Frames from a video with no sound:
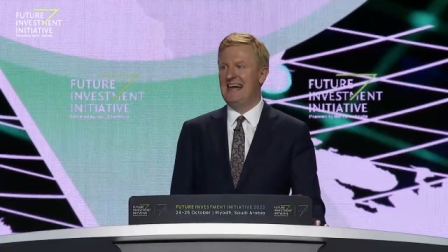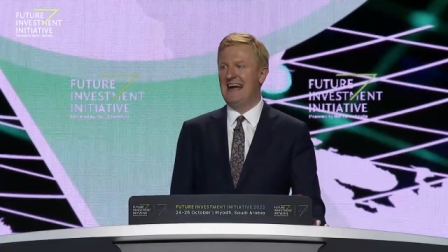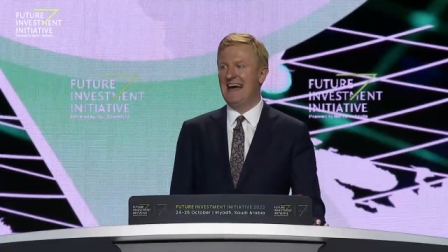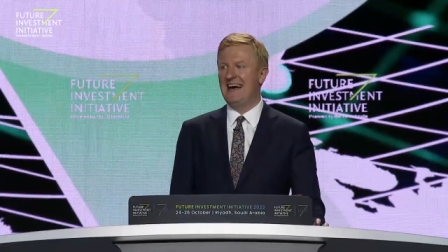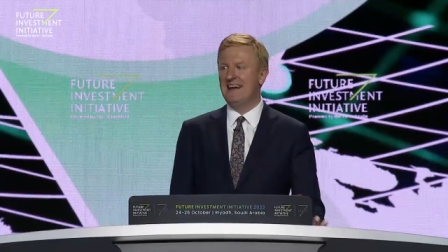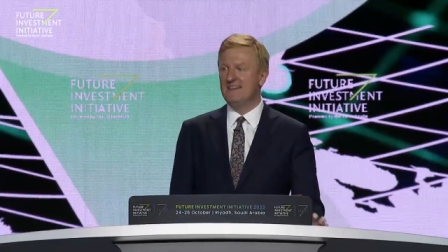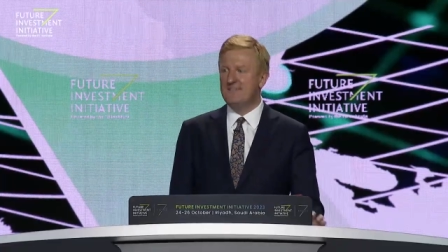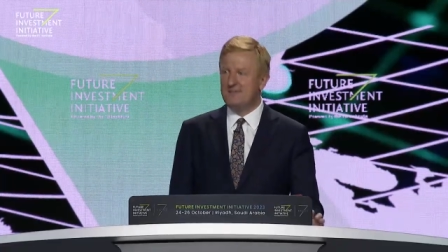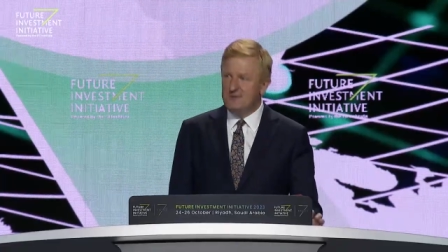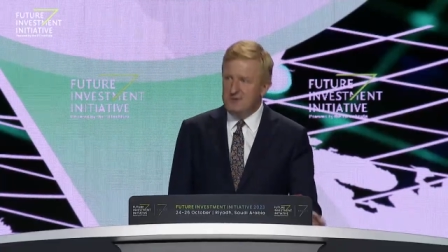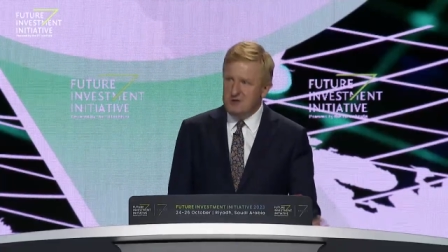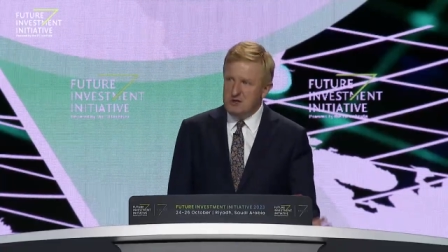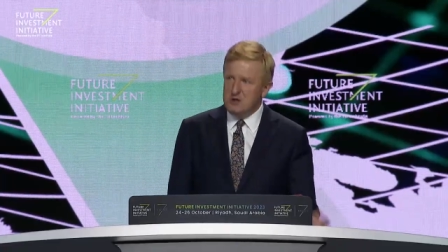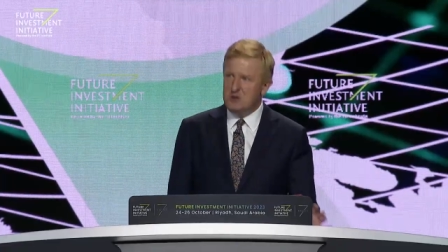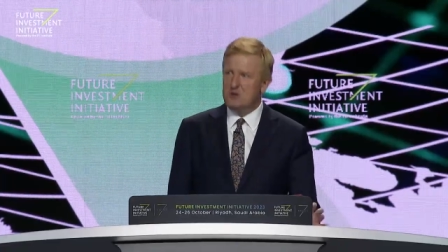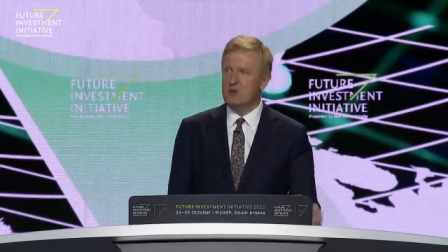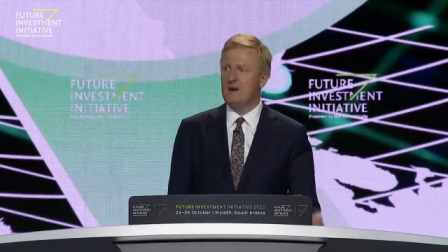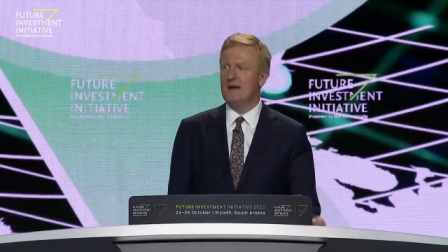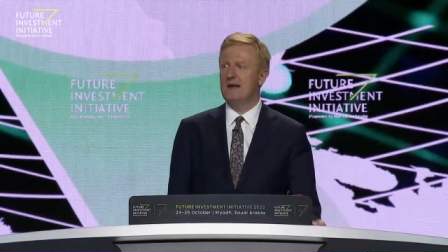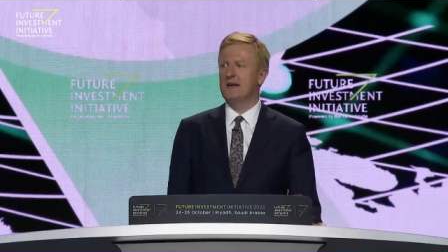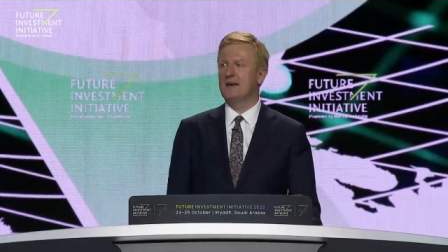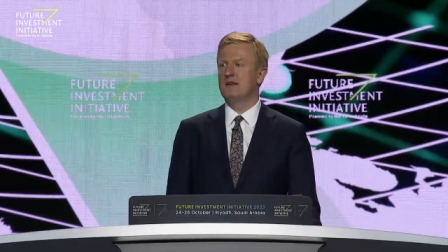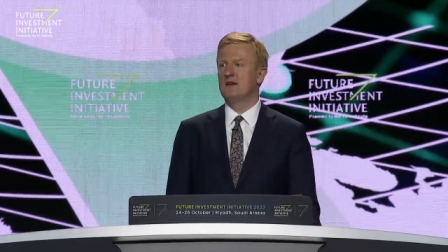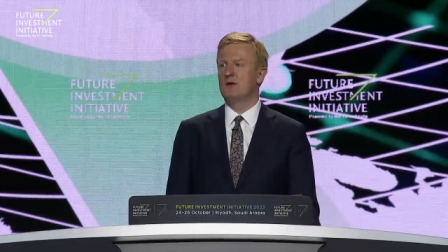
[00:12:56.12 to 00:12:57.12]
as new
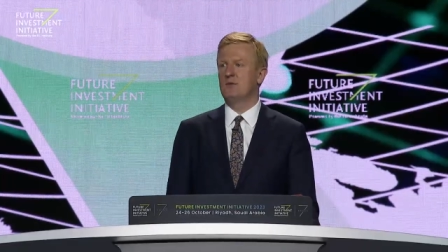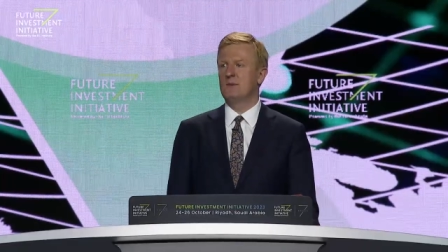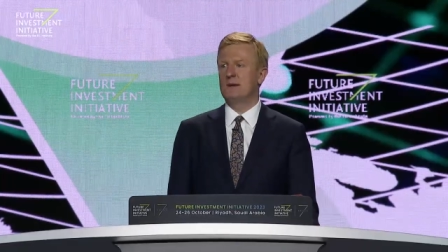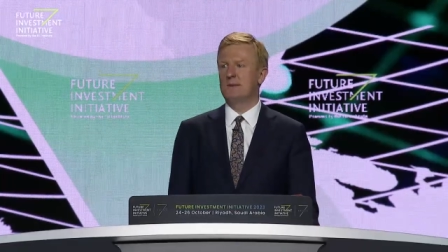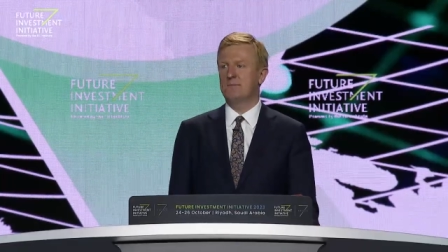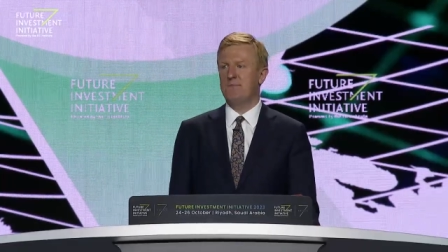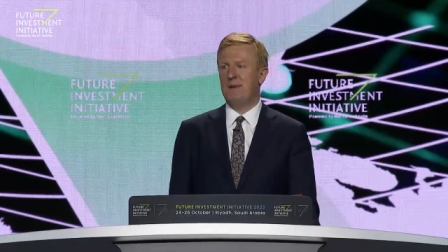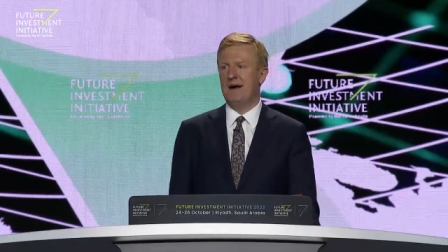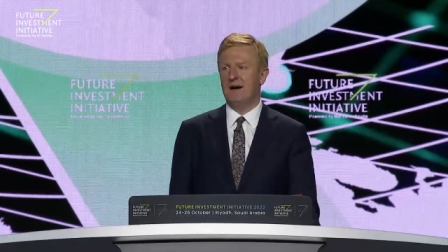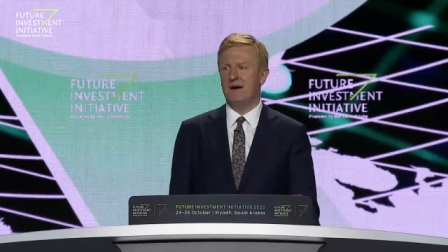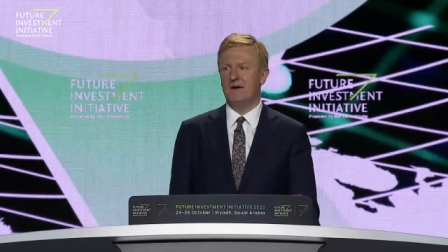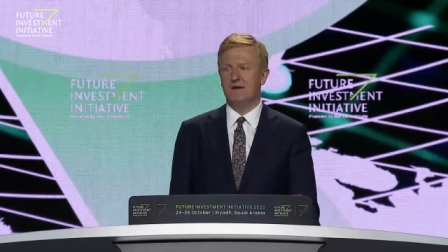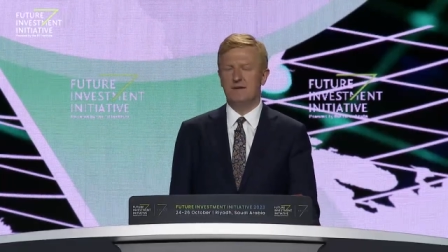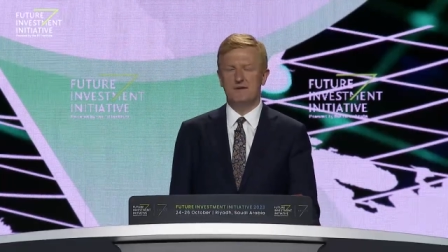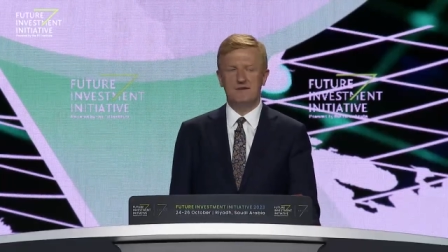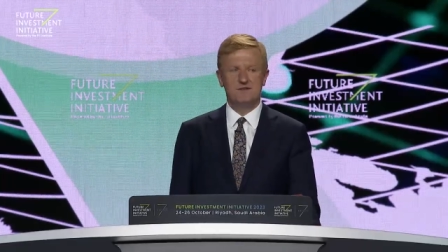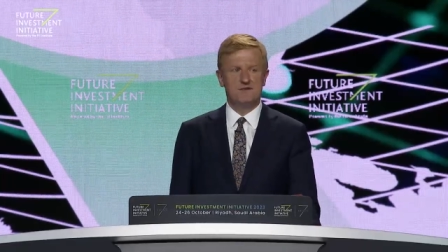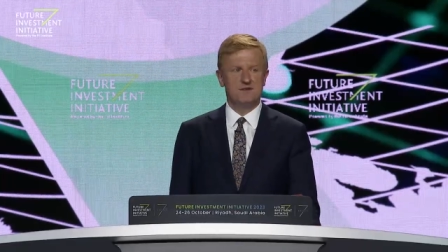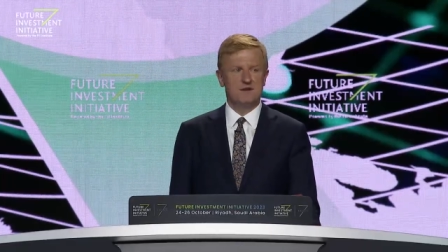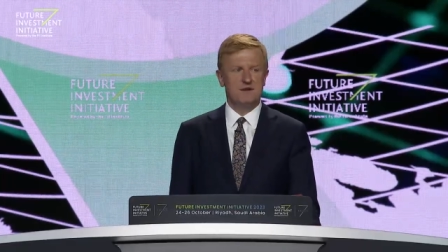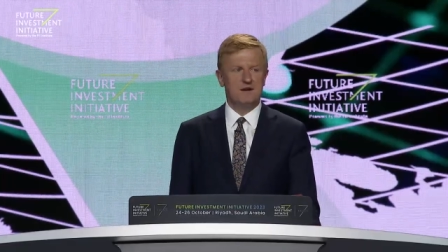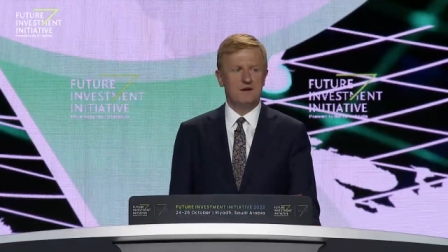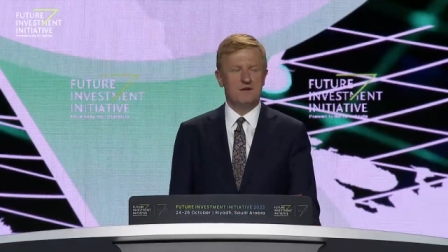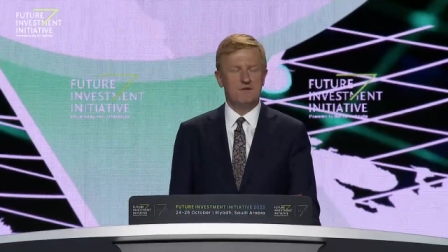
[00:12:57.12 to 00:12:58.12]
economic
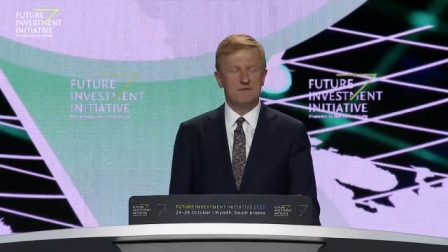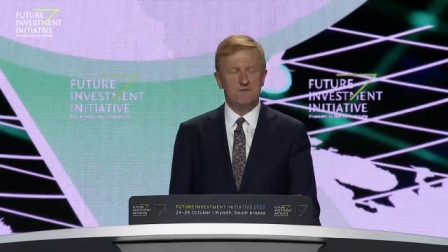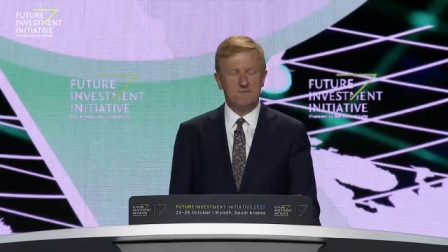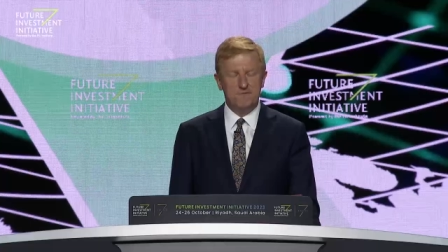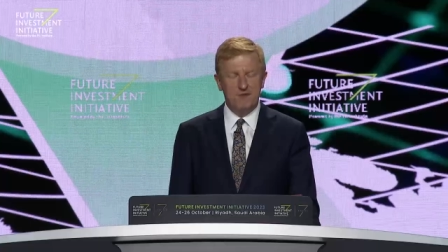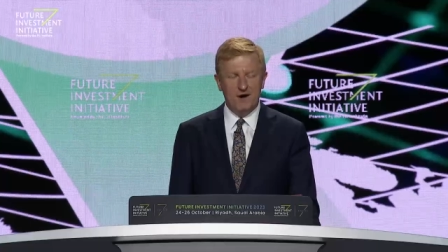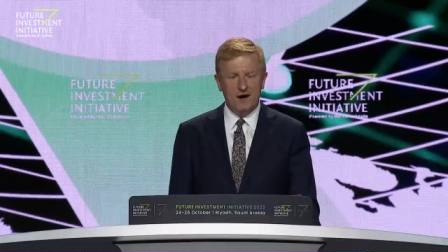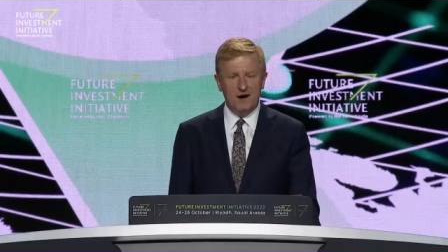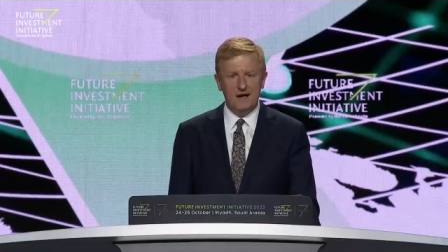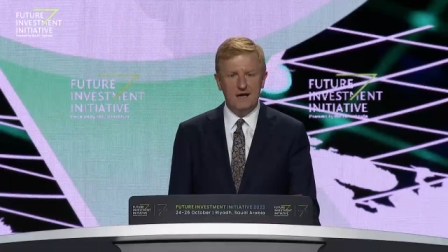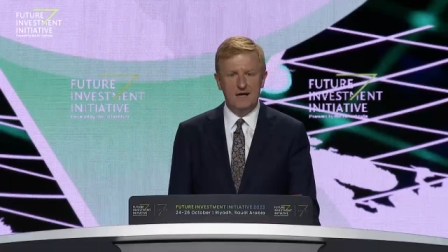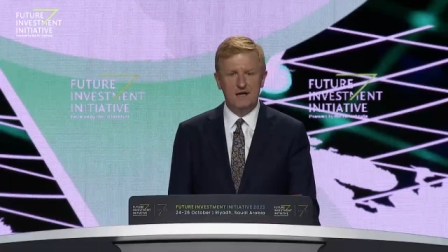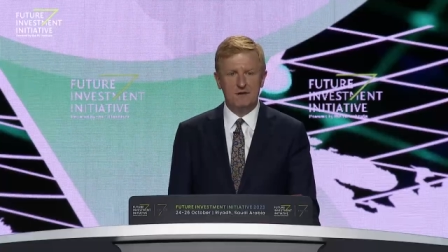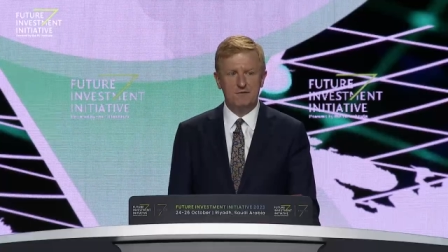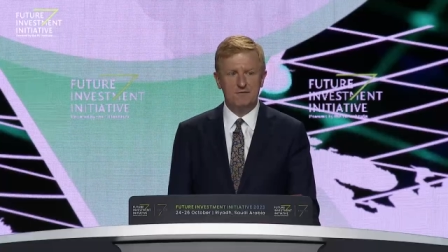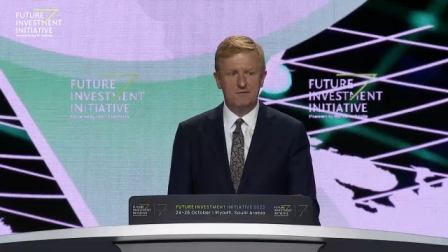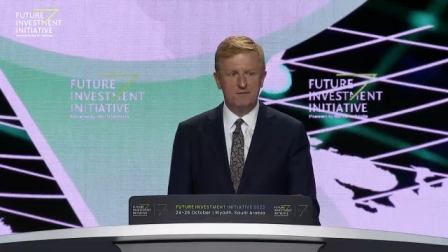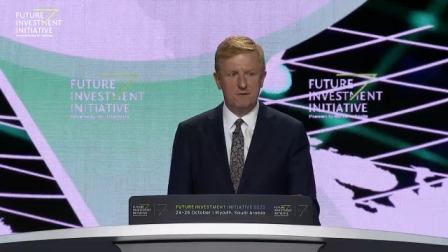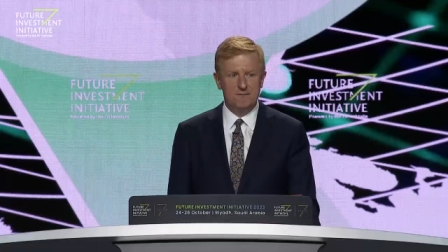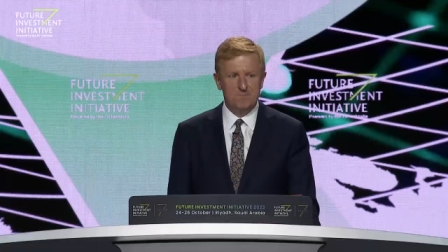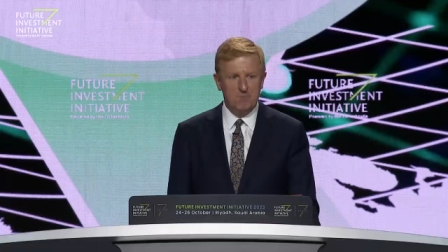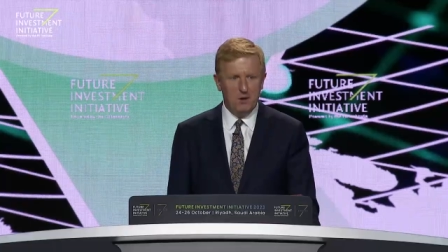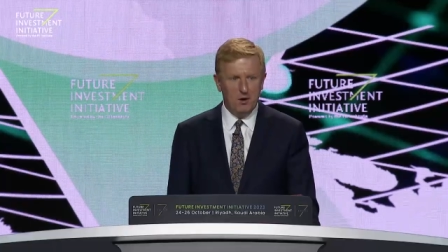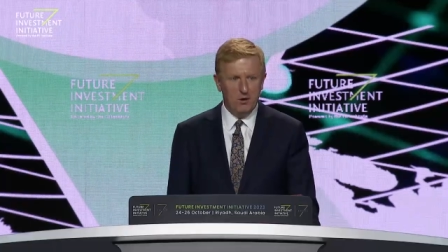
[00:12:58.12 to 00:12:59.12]
powers vie
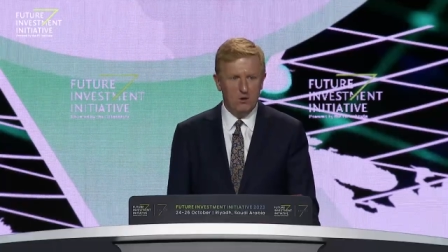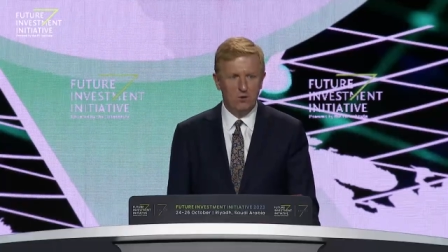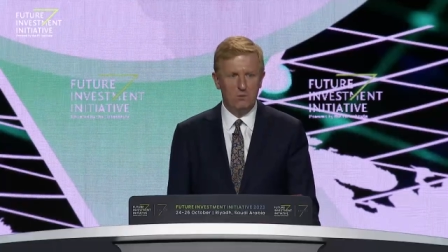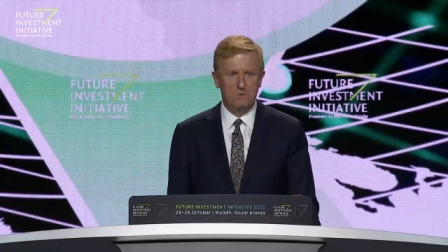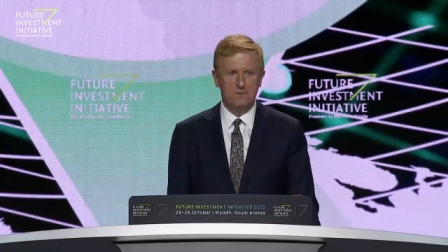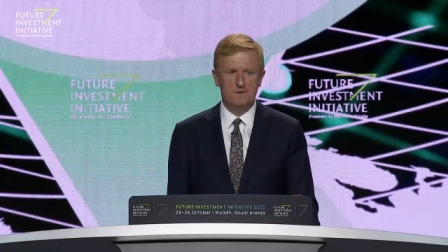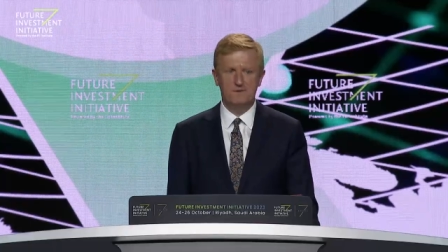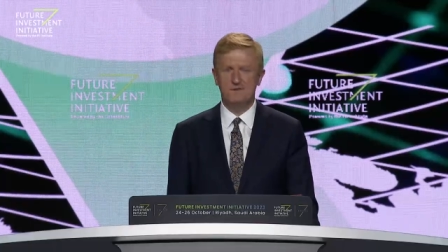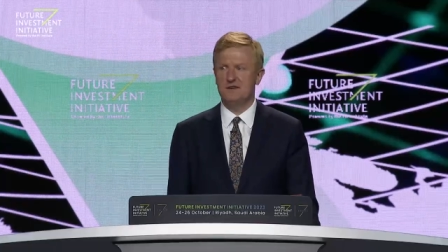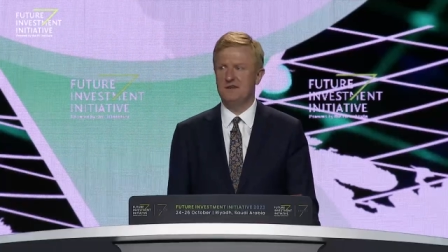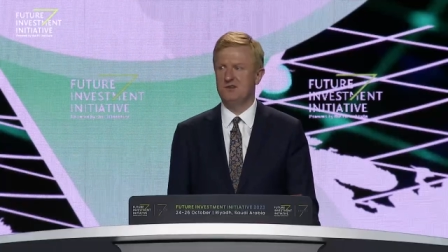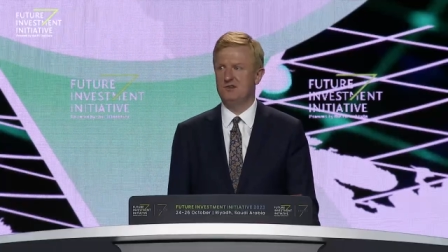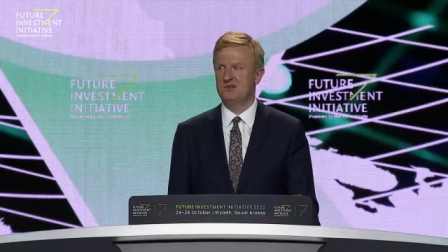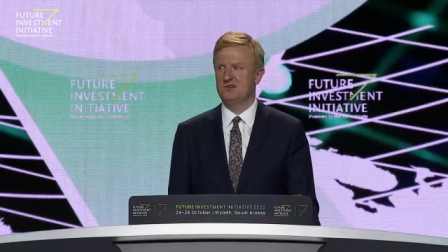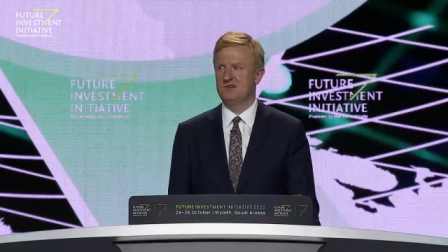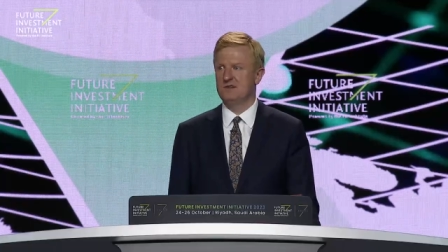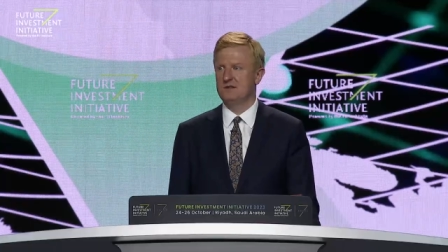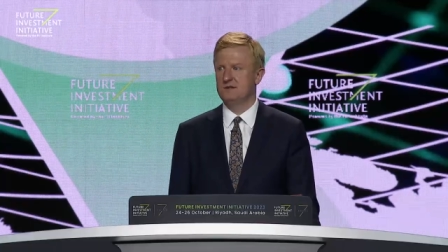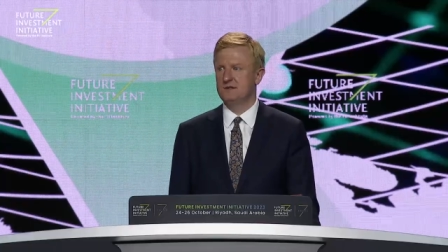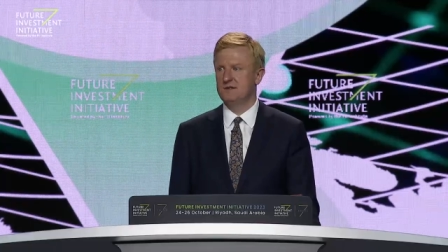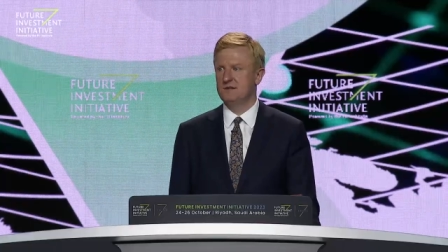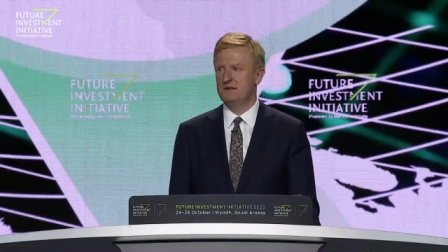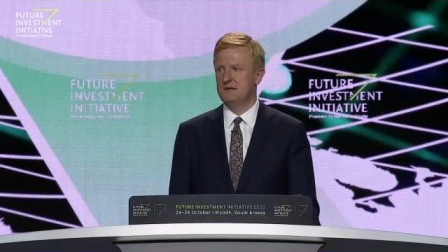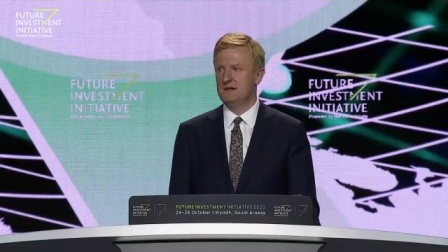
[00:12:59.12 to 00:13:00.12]
for pole
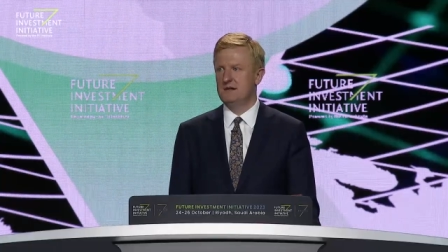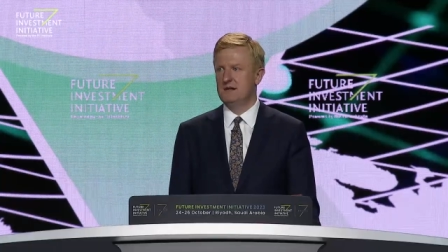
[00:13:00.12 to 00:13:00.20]
position,